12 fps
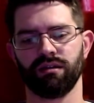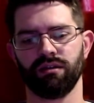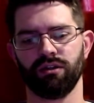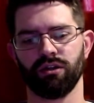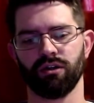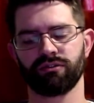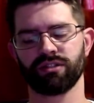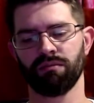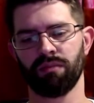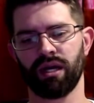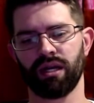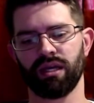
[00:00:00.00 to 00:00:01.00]
if
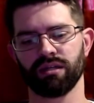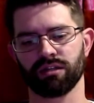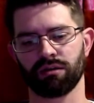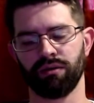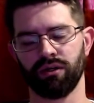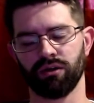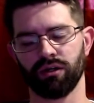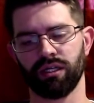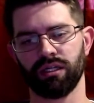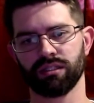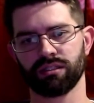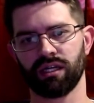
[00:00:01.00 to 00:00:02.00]
somebody has a computer and it
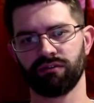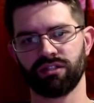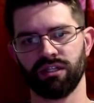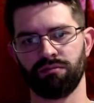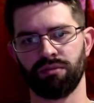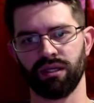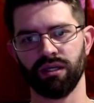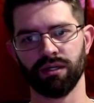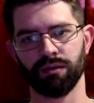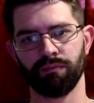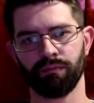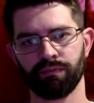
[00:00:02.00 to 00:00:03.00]
doesn't have
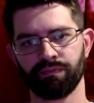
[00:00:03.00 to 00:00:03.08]
TPM,